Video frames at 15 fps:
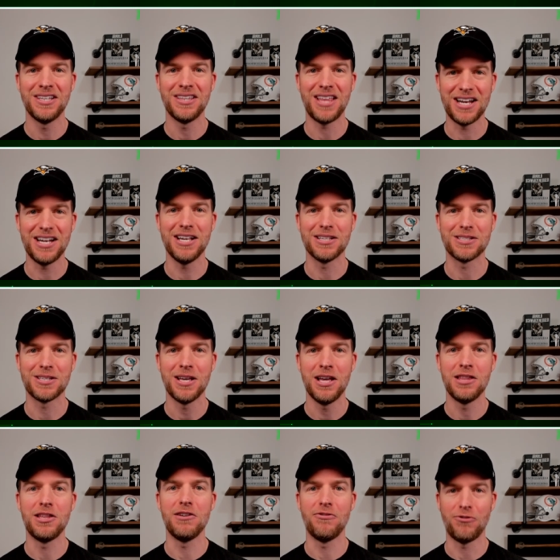that is
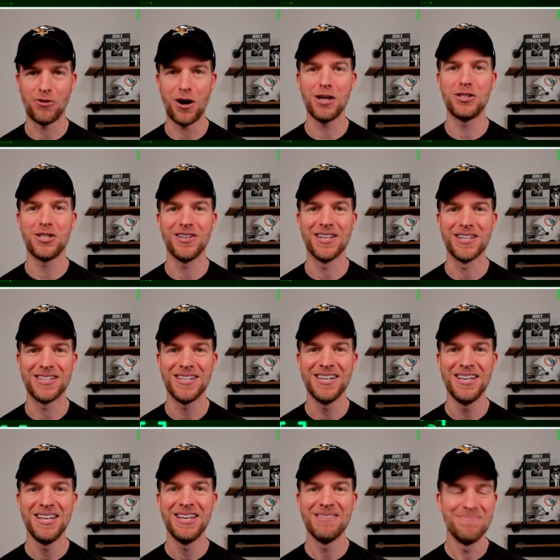the fraudulent
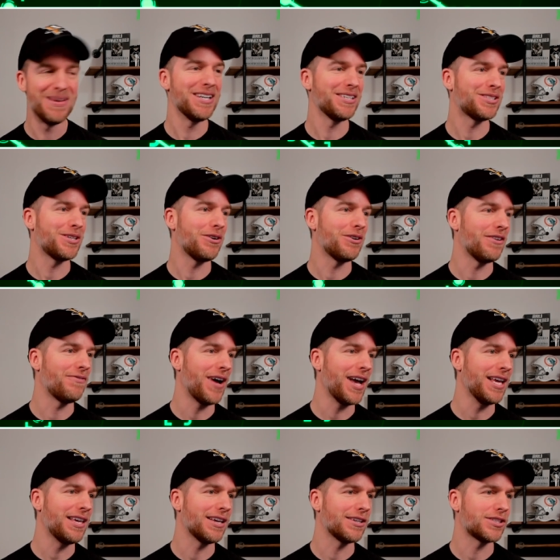Minnesota
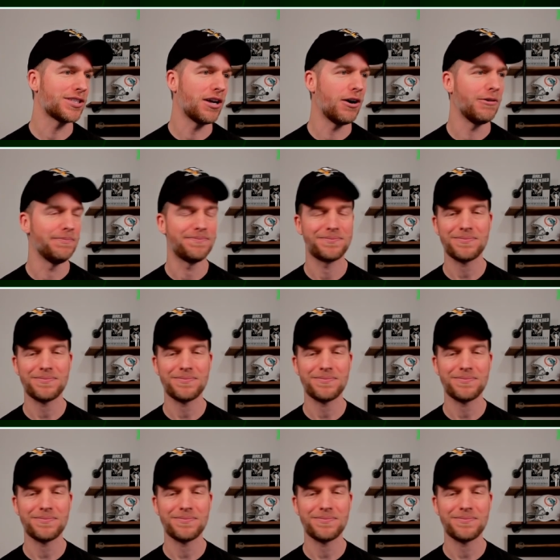Vikings. So